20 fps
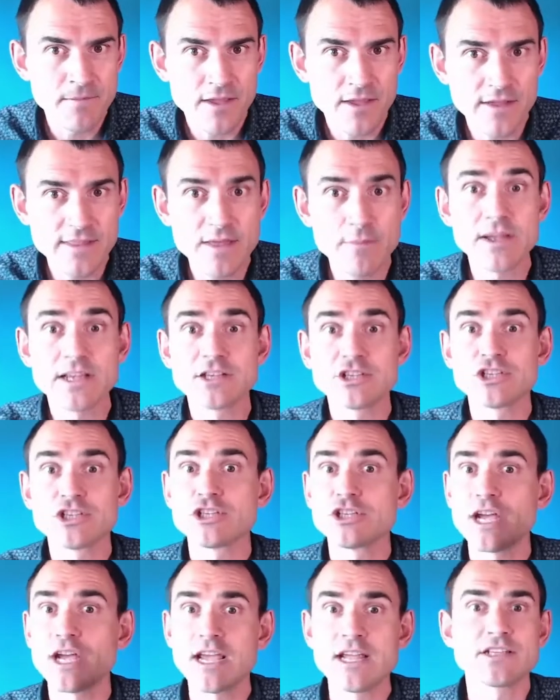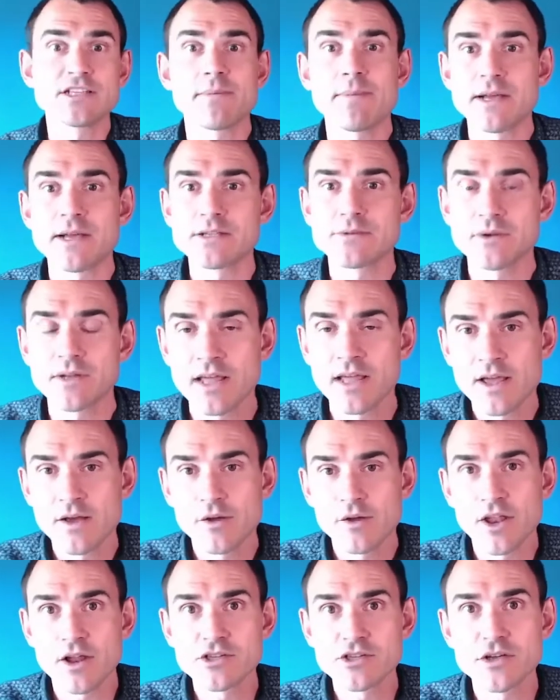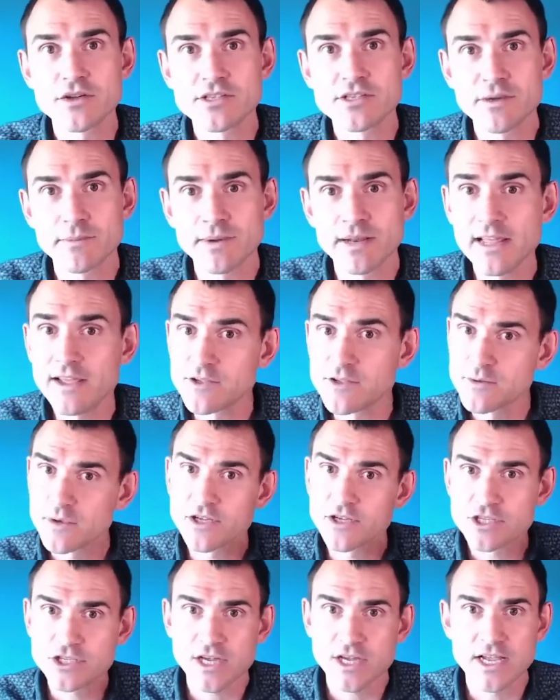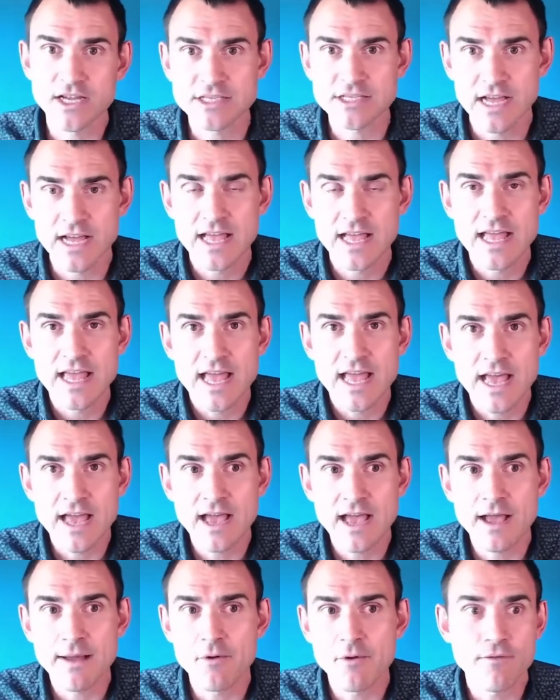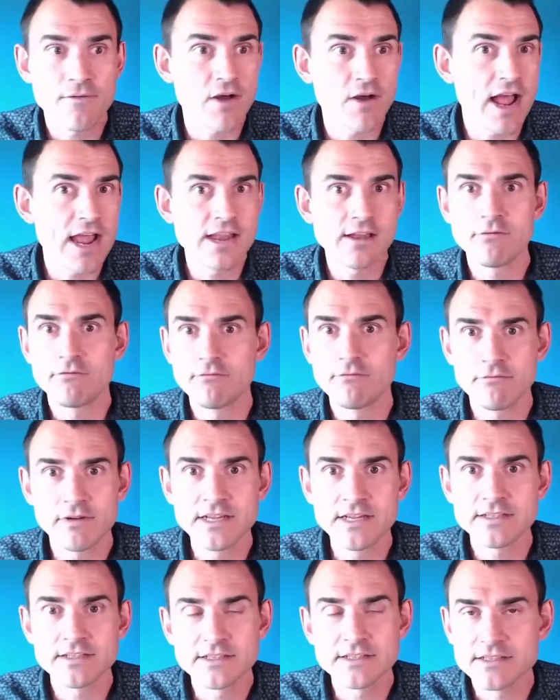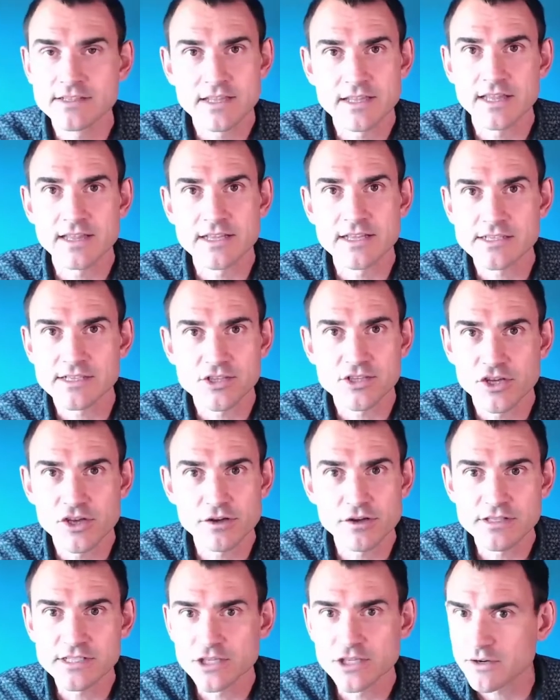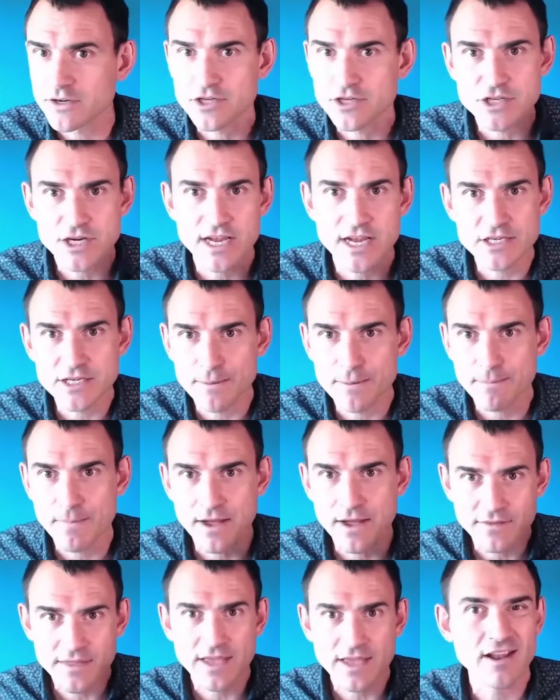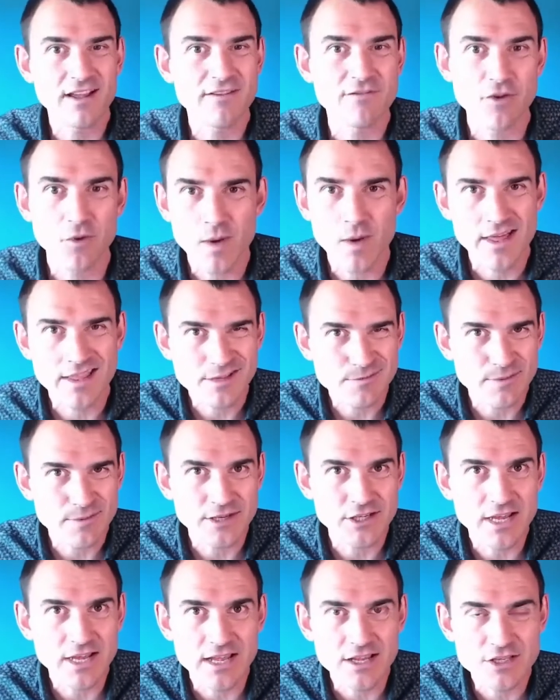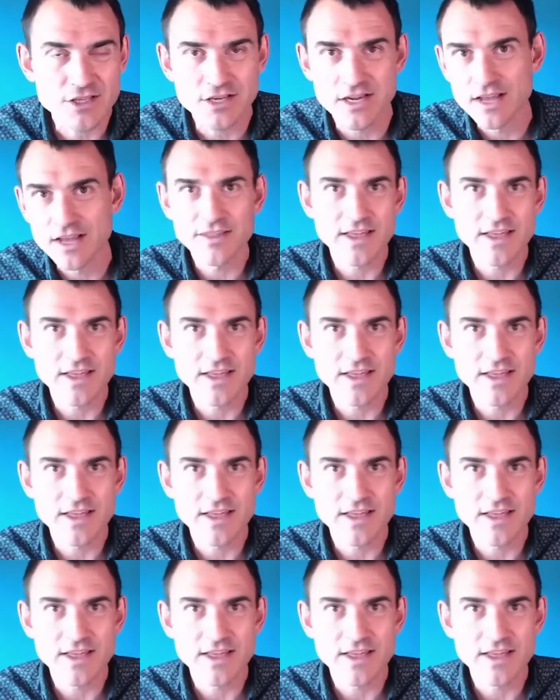And then we can change that password. As soon as somebody leaves, we can just change that. Or for any reason think there's a security issue, just change it. Bang! They're not even aware that it's been changed.